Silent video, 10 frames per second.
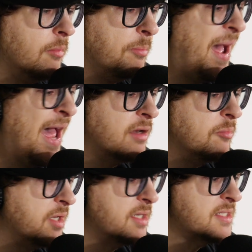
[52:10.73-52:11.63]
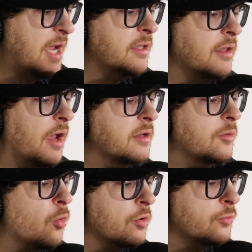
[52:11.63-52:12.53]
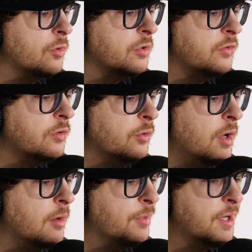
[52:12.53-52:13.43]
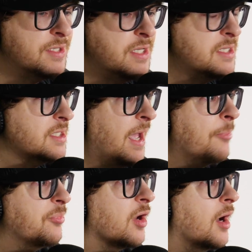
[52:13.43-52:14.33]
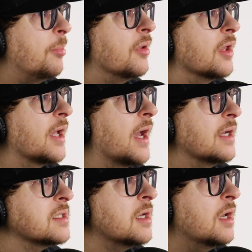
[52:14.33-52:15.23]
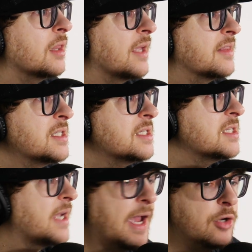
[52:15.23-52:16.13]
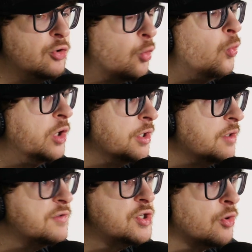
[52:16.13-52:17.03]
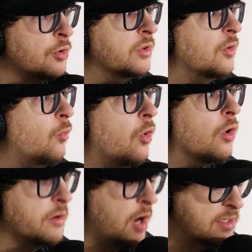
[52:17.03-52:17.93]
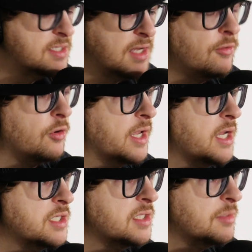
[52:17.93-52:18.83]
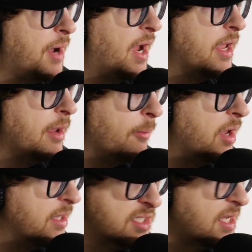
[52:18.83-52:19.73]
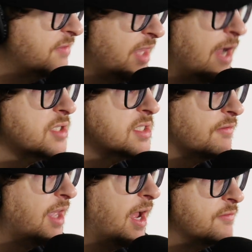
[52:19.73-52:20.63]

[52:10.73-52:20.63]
Patton being sidelined in World War II because he slapped a couple of guys. Like, this is a guy who could have shortened the war on several occasions and saved thousands of lives.